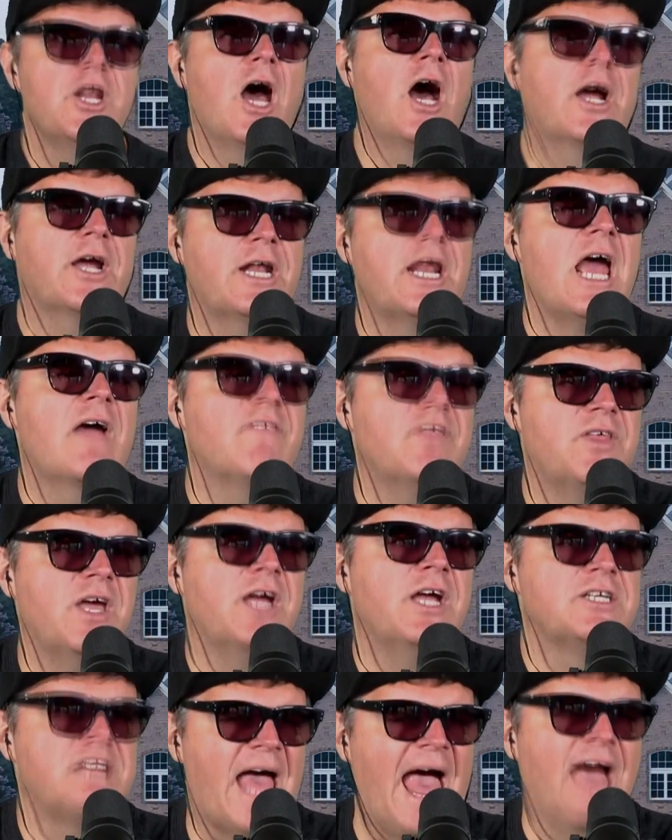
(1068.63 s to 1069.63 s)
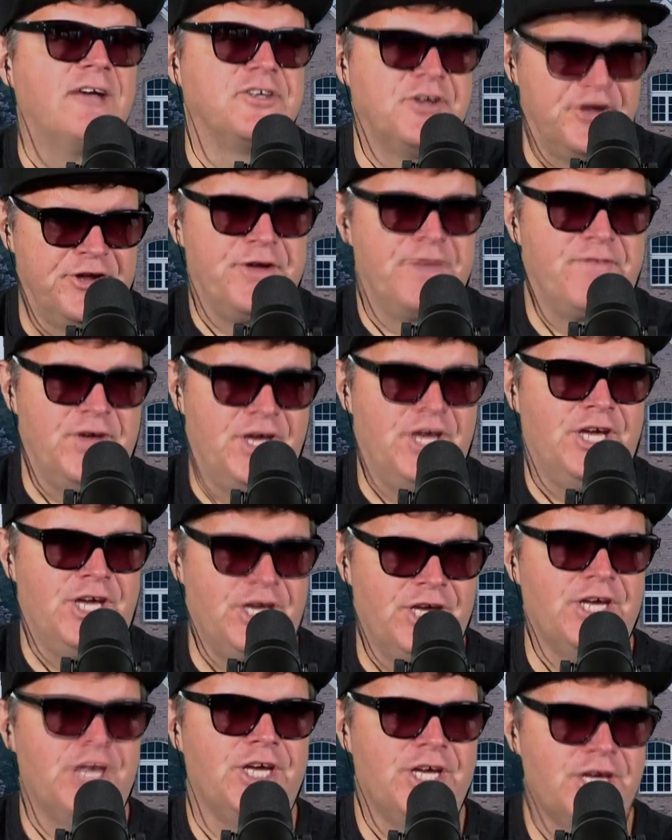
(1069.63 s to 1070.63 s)
knocking everything down to your
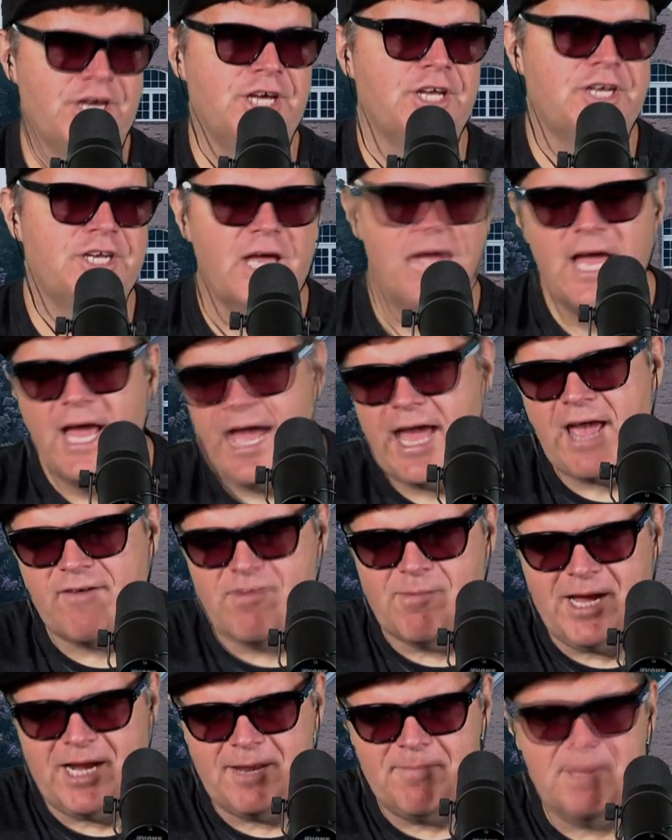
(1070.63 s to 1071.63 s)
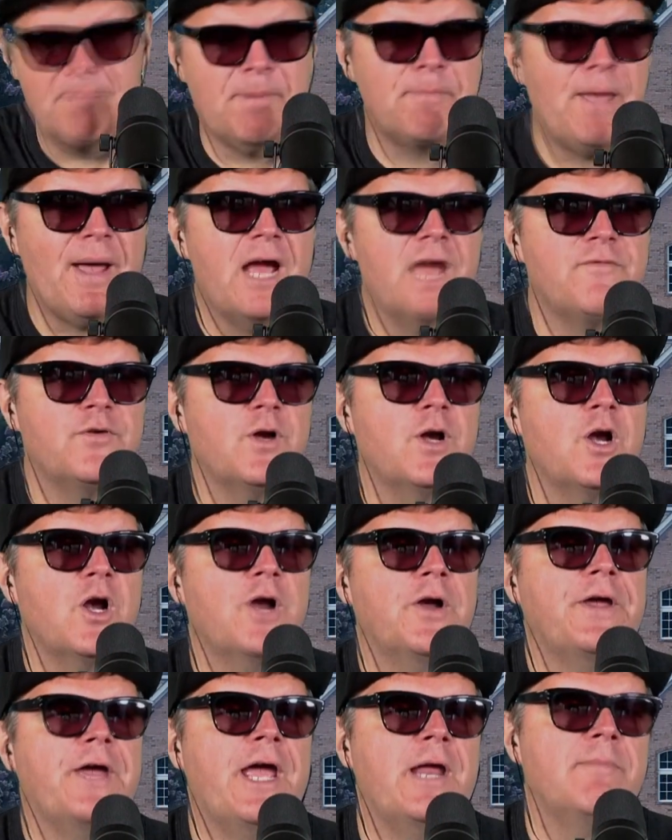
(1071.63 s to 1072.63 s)
feet. Hey, everybody, be prepared for a
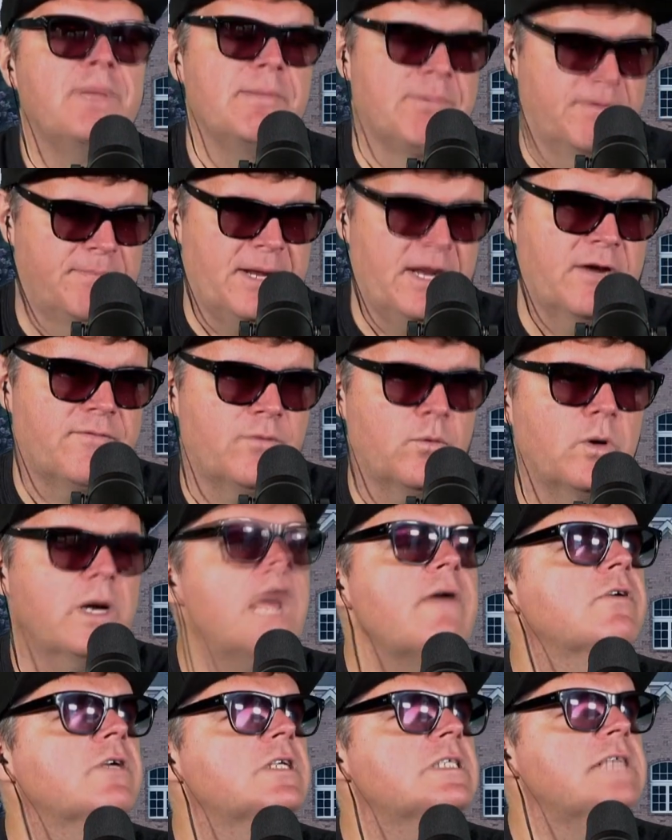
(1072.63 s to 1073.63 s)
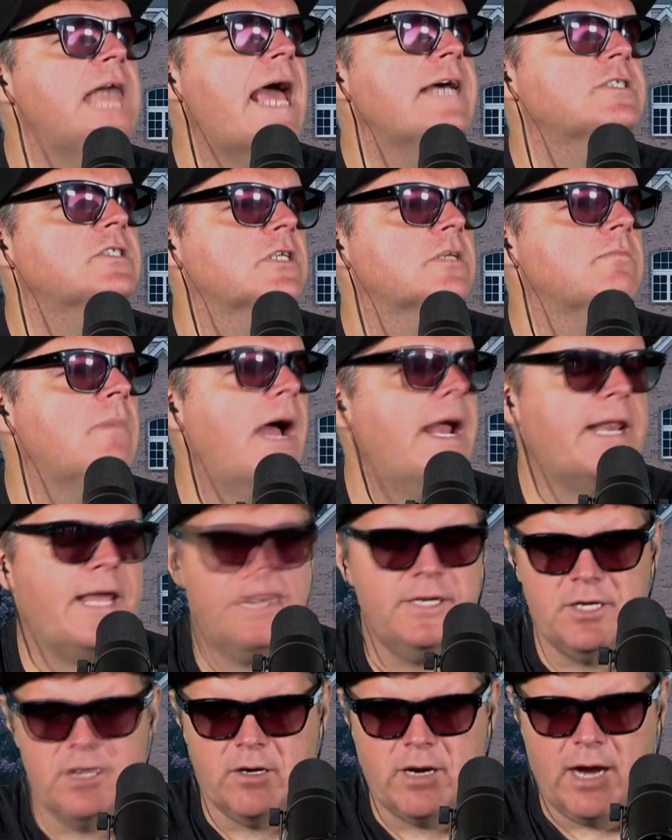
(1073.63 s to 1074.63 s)
hurricane. Be prepared for whatever disaster might
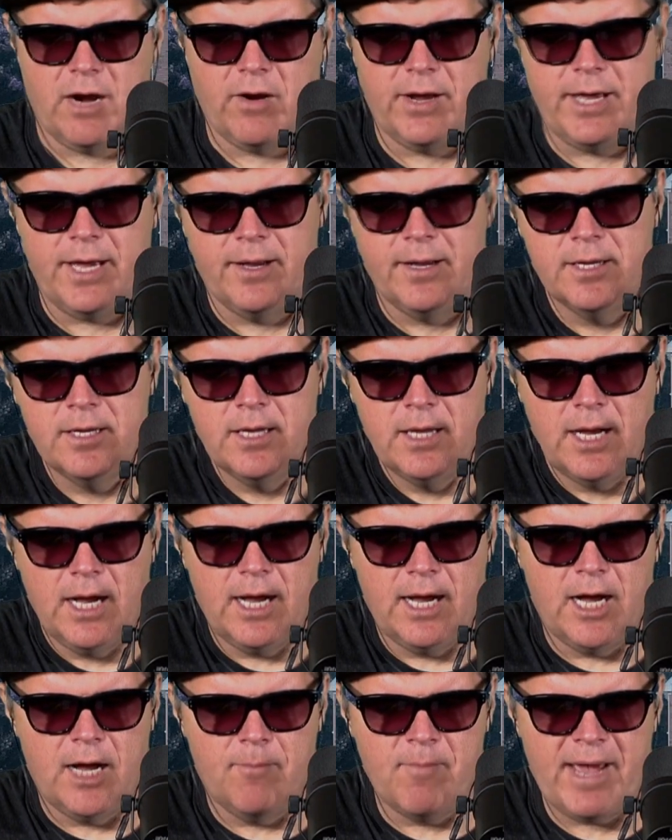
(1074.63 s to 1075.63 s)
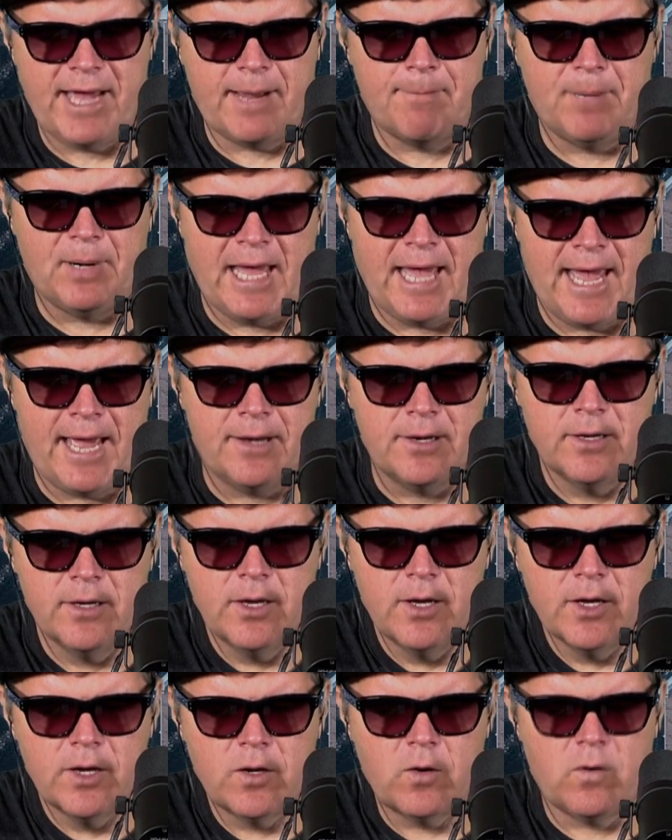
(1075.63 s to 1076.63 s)
hit your area. Make a plan.
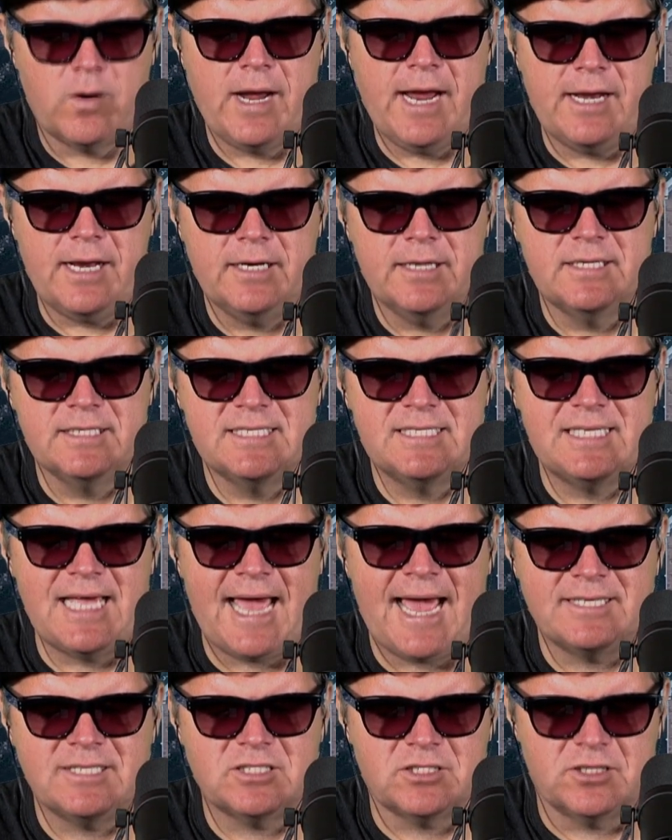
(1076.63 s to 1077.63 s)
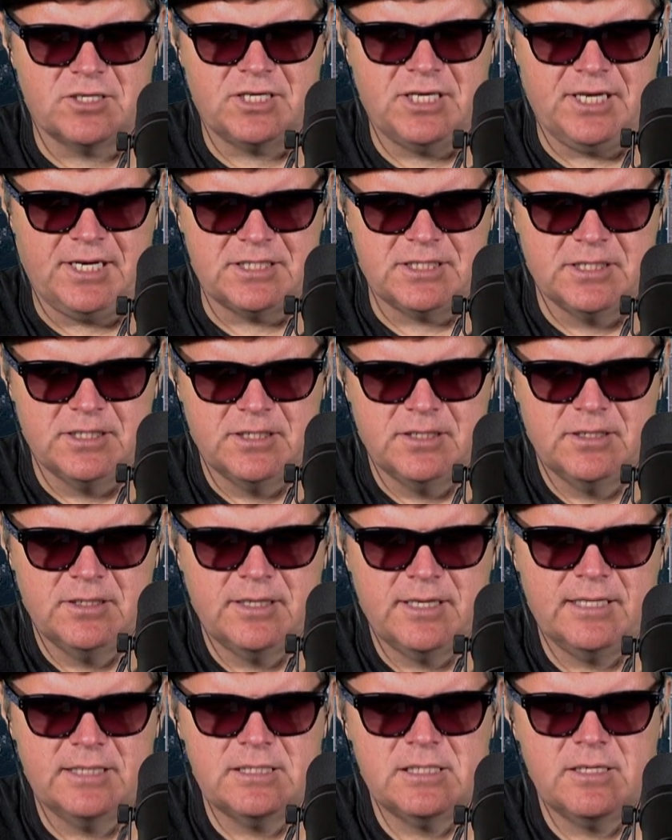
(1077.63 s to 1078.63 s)
Create a disaster kit.
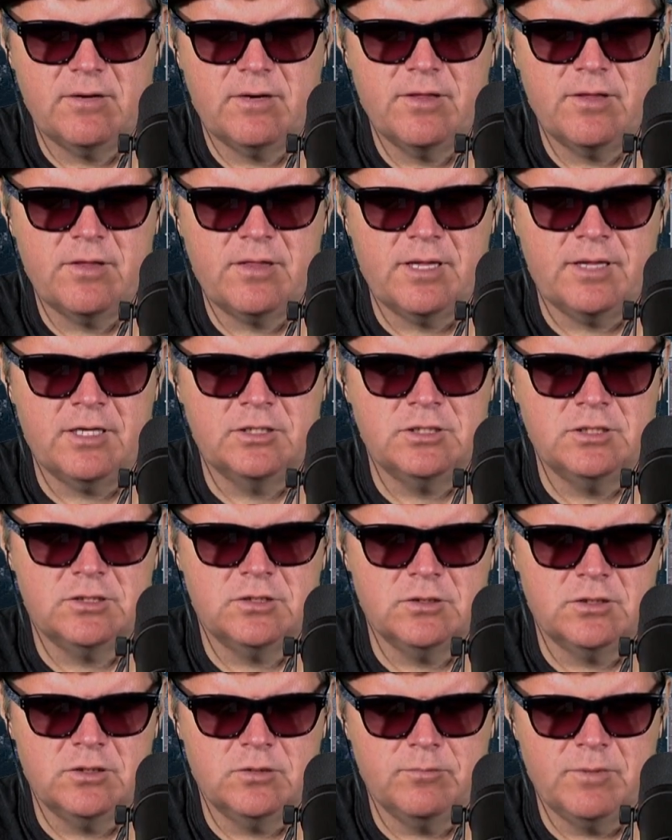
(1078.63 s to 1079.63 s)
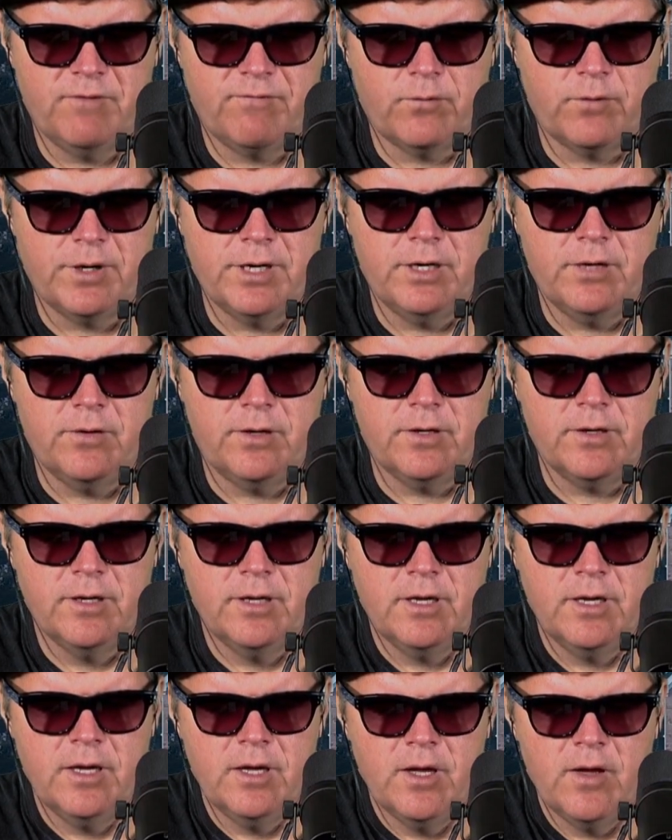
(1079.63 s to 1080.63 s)
That's the other thing that you should do before you do it.
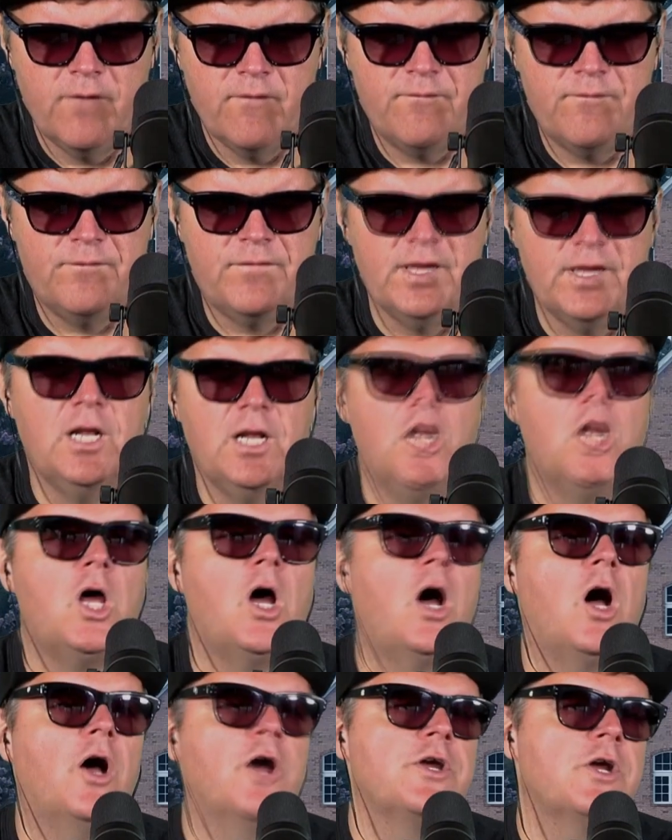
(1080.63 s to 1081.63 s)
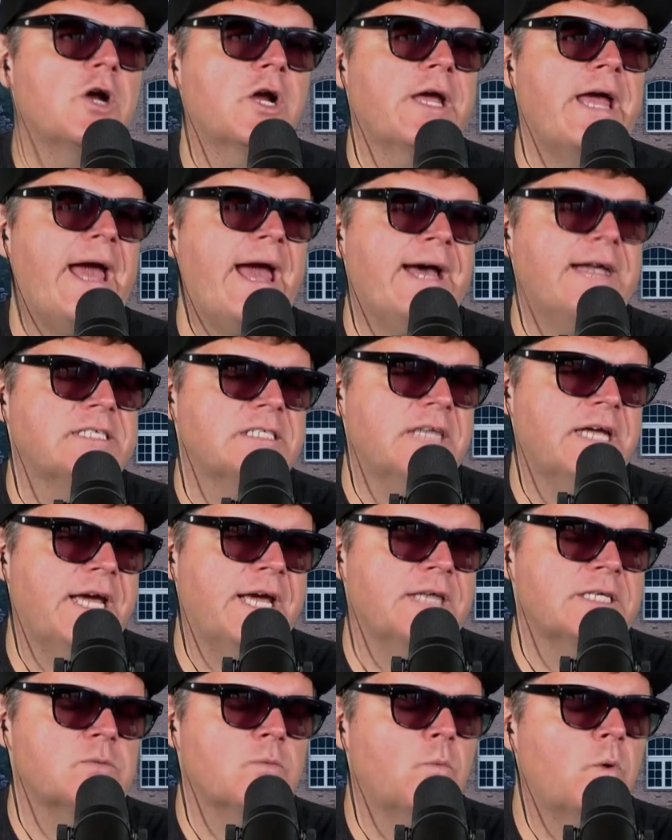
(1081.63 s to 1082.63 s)
Fill all your gas
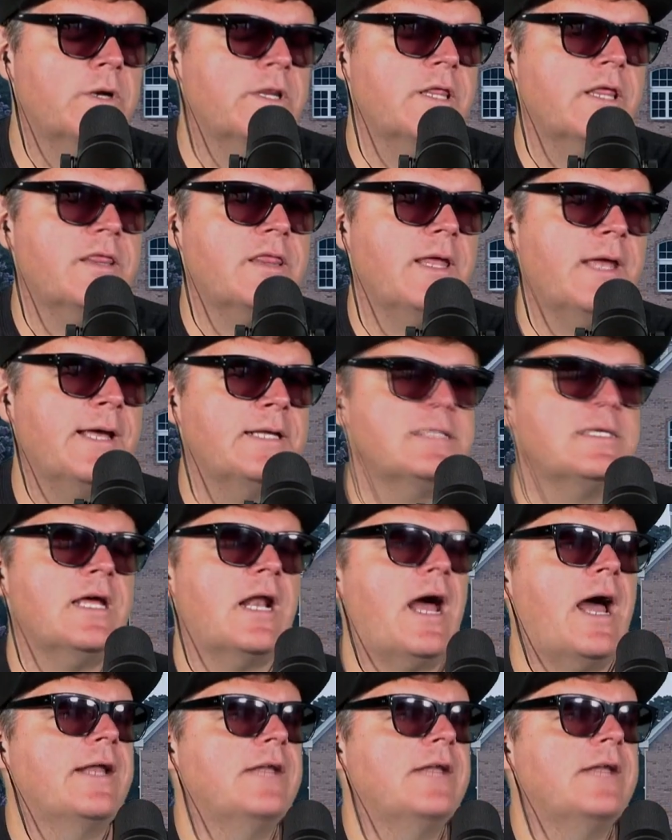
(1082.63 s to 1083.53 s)
tanks. One of the things that I